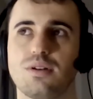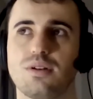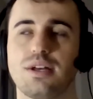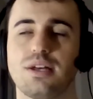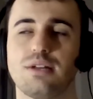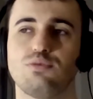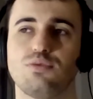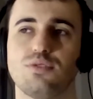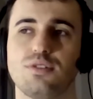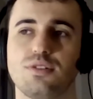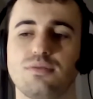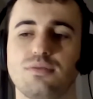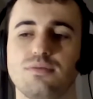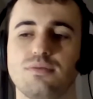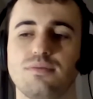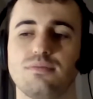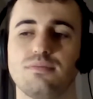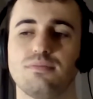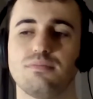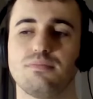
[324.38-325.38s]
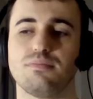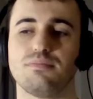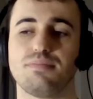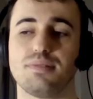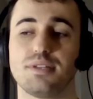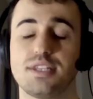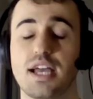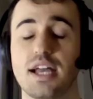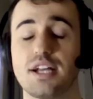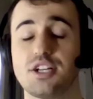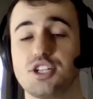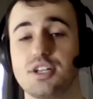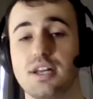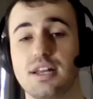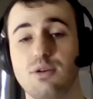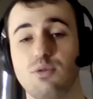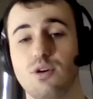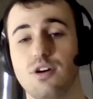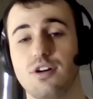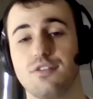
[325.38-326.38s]
it would
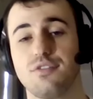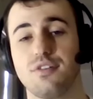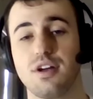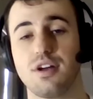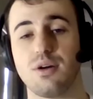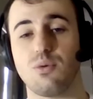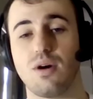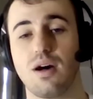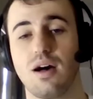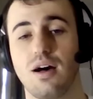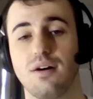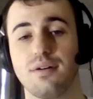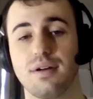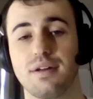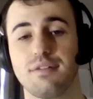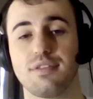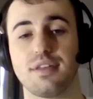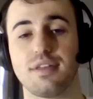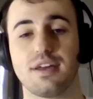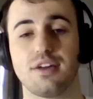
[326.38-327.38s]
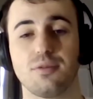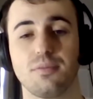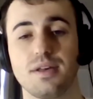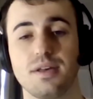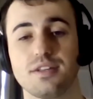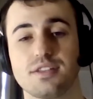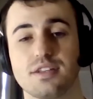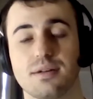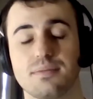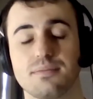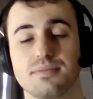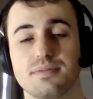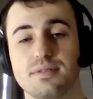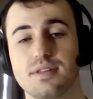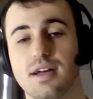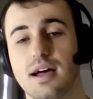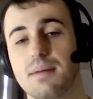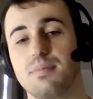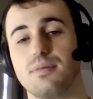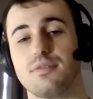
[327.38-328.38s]
potentially work very well if there could be some
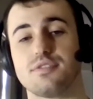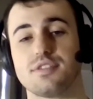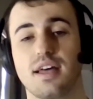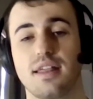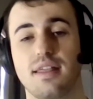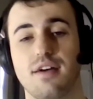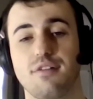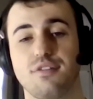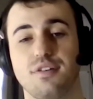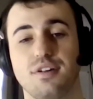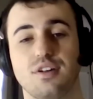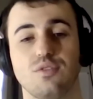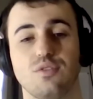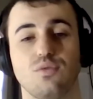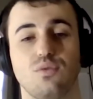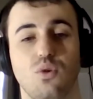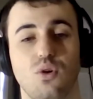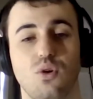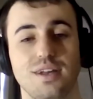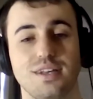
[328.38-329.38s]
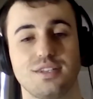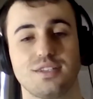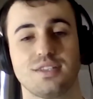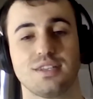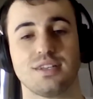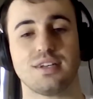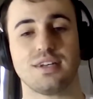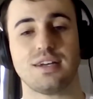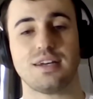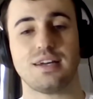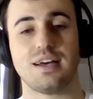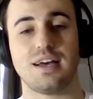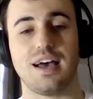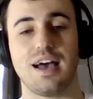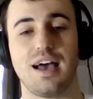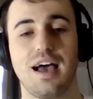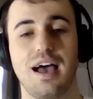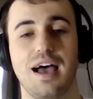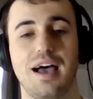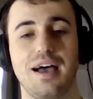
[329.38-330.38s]
type of South African voice
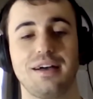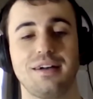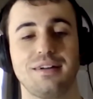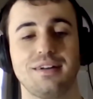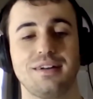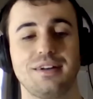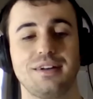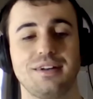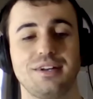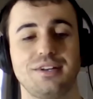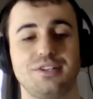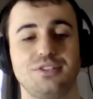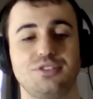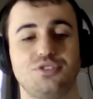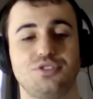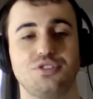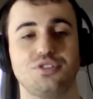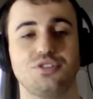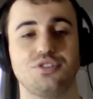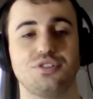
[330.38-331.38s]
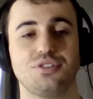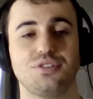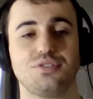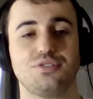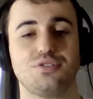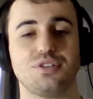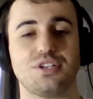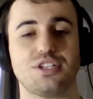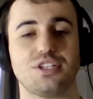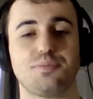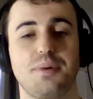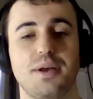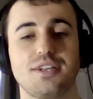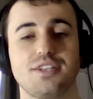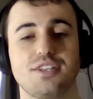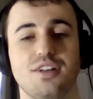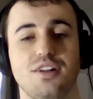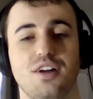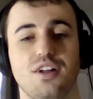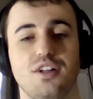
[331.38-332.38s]
to
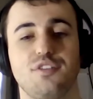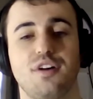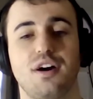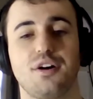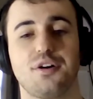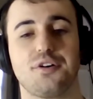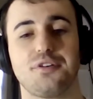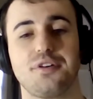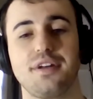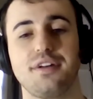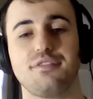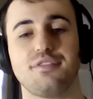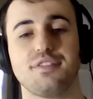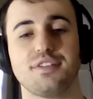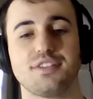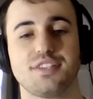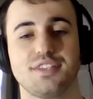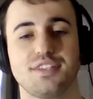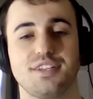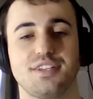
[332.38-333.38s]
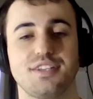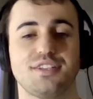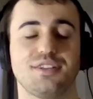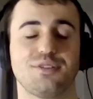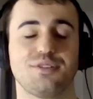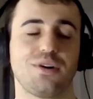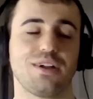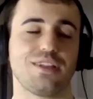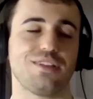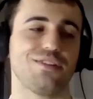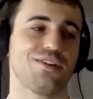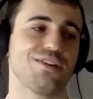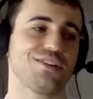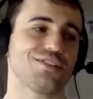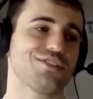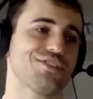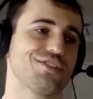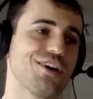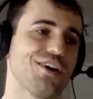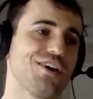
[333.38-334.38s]
express a lot of our grievances and whatnot.
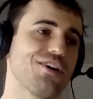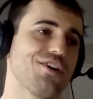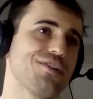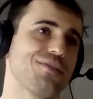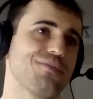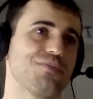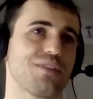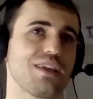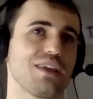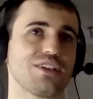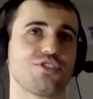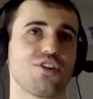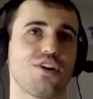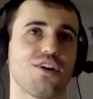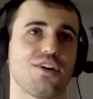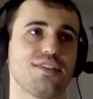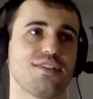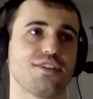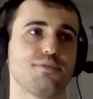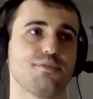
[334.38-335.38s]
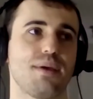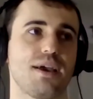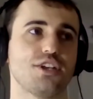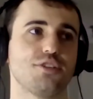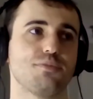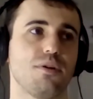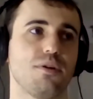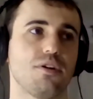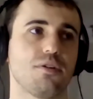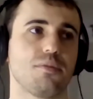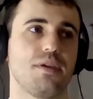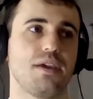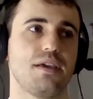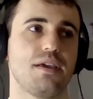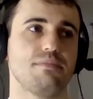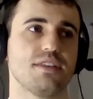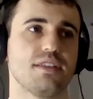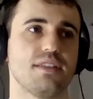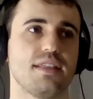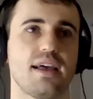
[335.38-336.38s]
So I started this page, Park
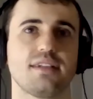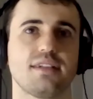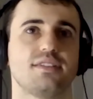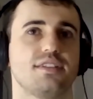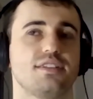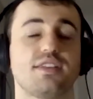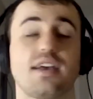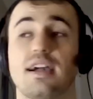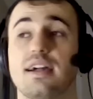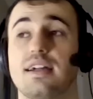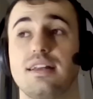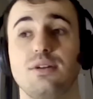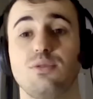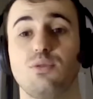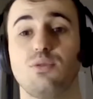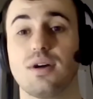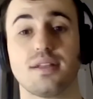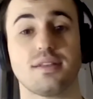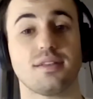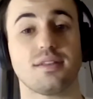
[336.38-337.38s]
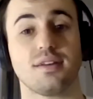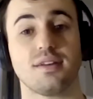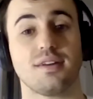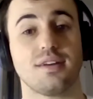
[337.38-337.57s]
Memes, and that's exactly what